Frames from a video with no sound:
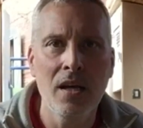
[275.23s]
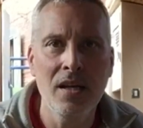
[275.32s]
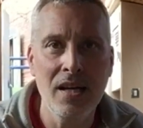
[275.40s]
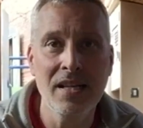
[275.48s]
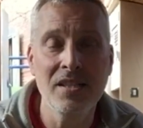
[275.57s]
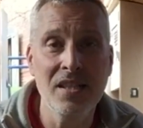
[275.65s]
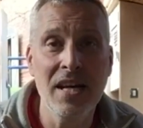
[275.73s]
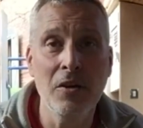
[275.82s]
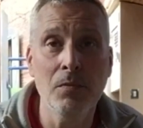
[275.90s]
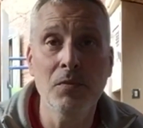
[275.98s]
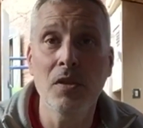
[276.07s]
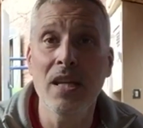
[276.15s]
Connected
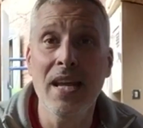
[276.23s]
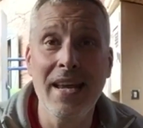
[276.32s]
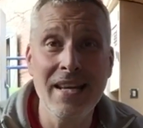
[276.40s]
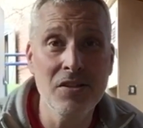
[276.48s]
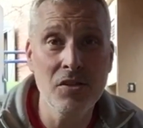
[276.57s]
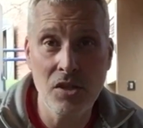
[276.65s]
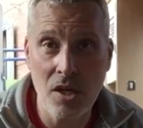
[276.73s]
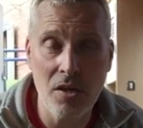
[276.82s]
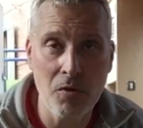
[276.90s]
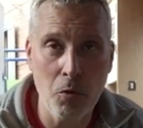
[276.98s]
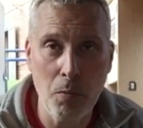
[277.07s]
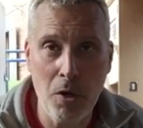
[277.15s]
that up to the
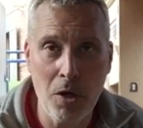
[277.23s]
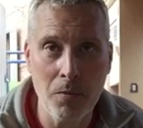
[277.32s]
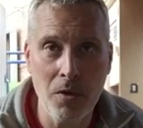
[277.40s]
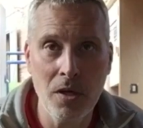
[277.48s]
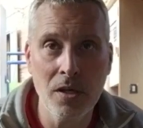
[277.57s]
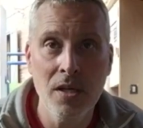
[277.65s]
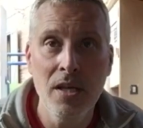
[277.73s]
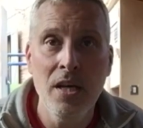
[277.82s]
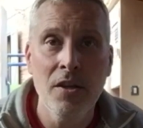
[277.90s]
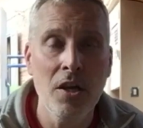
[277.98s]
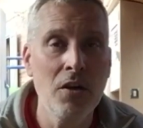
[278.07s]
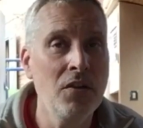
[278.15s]
internal pipework.
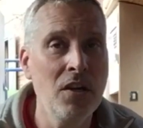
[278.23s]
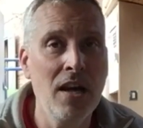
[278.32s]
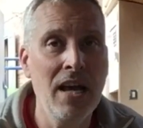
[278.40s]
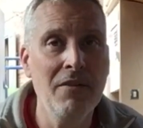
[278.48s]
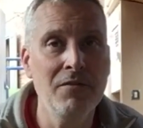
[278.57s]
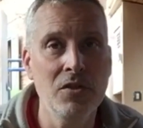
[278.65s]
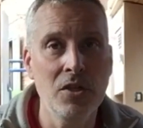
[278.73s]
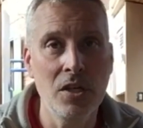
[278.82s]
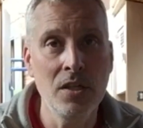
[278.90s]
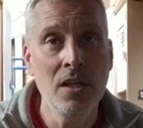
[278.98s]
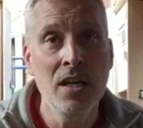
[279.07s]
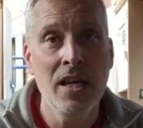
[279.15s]
The only thing I haven't
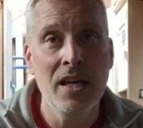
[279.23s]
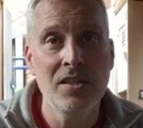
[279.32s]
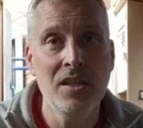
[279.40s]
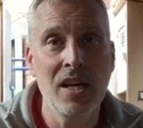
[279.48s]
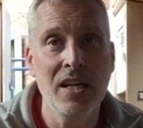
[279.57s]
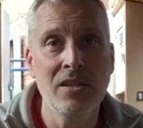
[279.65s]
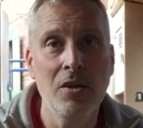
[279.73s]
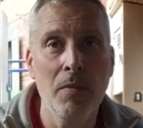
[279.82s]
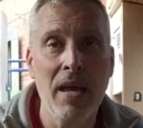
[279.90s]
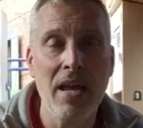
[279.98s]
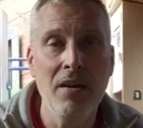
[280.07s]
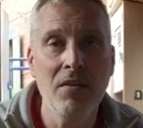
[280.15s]
done is connected
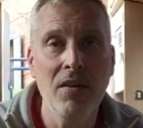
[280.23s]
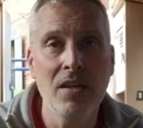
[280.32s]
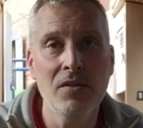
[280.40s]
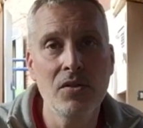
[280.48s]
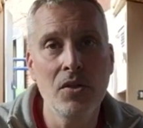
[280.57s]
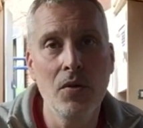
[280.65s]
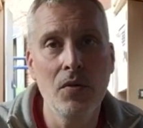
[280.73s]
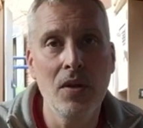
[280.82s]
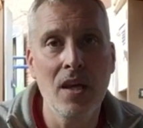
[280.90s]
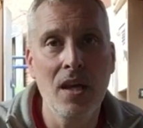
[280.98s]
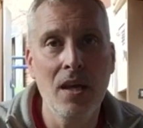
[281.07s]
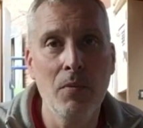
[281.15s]
up anything
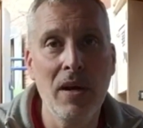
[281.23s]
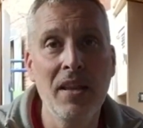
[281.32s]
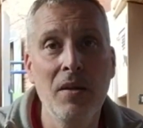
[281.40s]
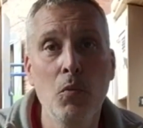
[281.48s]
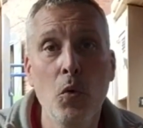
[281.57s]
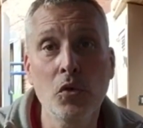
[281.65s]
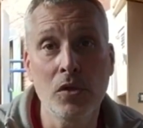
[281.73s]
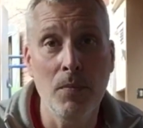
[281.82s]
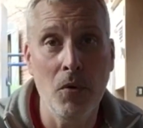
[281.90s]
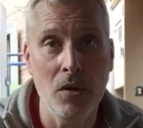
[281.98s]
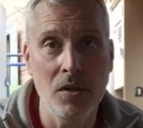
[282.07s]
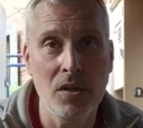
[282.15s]
to where the water
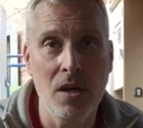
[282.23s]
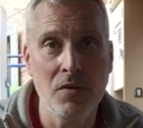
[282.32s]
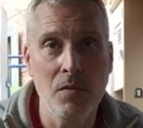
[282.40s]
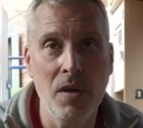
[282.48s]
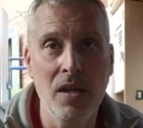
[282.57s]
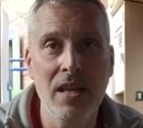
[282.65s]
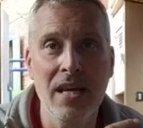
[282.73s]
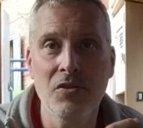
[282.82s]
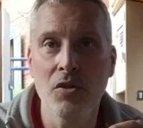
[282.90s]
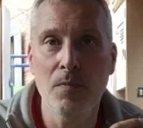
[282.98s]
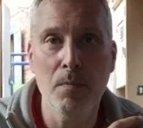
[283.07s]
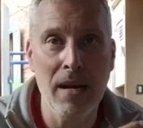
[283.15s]
boiler is going to be. That's
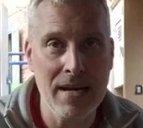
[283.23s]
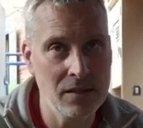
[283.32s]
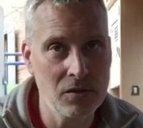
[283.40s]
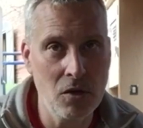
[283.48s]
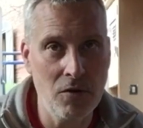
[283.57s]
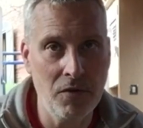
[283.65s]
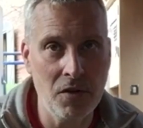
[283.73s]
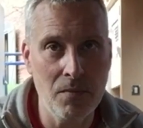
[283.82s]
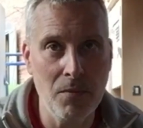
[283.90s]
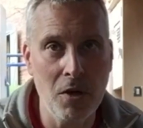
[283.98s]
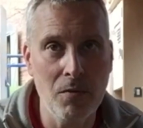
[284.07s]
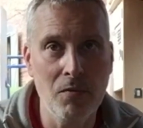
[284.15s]
just blanked off at the
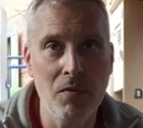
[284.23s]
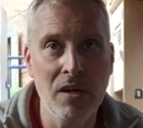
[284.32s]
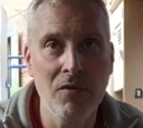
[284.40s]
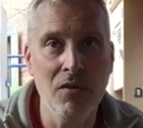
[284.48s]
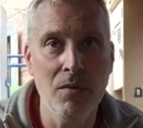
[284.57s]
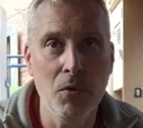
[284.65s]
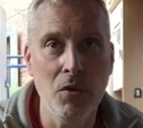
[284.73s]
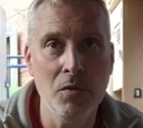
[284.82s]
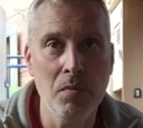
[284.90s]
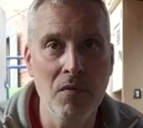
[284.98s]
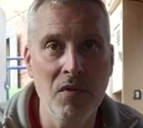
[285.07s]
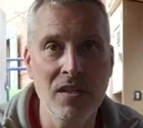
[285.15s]
moment, ready for the boilers
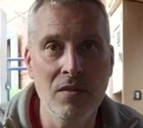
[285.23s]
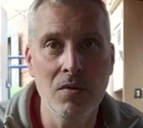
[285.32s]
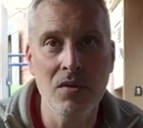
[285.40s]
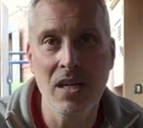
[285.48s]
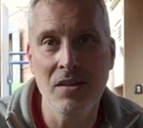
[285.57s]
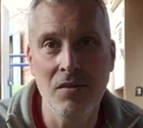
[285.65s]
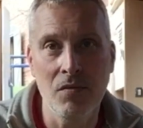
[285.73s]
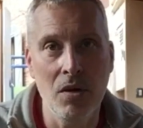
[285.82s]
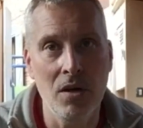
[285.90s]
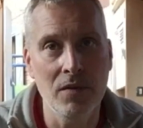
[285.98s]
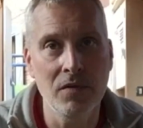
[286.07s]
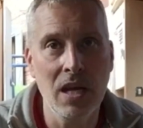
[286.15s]
to be fitted, which hasn't
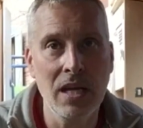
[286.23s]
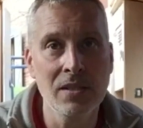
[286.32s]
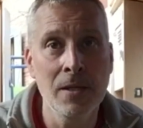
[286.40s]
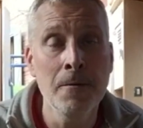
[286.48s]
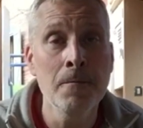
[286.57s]
arrived yet.